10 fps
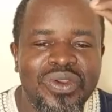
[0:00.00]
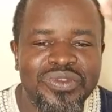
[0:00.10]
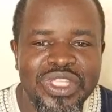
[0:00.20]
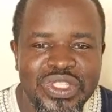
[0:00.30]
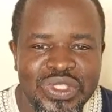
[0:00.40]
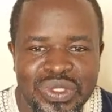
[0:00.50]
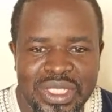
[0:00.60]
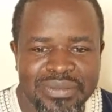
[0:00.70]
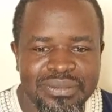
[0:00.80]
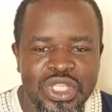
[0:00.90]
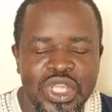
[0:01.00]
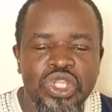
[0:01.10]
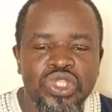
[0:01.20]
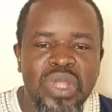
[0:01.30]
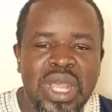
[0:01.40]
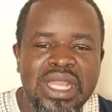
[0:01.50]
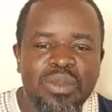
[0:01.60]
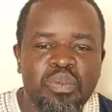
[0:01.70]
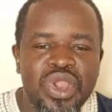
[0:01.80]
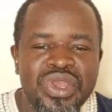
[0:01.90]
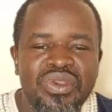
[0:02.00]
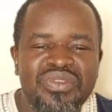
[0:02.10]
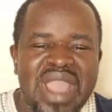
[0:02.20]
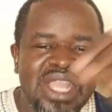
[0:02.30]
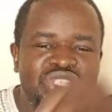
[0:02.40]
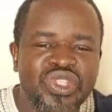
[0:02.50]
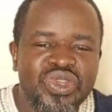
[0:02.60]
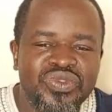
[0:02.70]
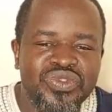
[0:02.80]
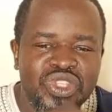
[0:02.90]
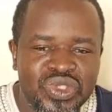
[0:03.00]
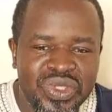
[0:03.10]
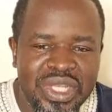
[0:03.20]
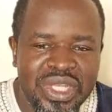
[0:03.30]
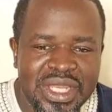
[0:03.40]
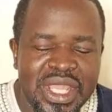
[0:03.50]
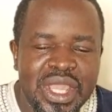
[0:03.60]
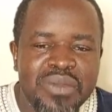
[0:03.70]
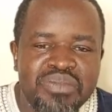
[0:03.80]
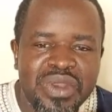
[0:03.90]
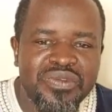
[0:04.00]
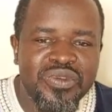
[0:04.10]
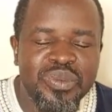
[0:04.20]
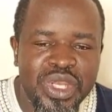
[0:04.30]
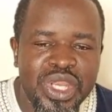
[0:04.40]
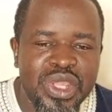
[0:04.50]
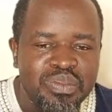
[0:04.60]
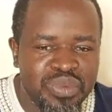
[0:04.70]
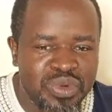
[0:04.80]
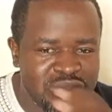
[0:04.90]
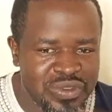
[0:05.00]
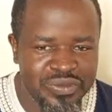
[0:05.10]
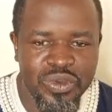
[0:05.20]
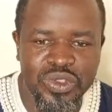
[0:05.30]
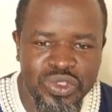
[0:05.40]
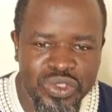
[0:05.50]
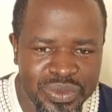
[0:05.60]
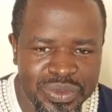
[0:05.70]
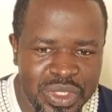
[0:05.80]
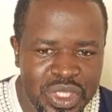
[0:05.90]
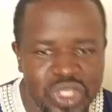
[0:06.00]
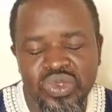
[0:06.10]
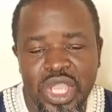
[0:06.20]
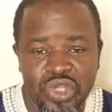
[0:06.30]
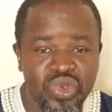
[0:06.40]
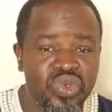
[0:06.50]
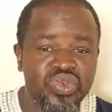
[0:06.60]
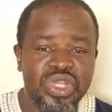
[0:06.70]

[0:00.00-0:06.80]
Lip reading: of insulin. So at the point of action of insulin, metformin improves the function. So I told you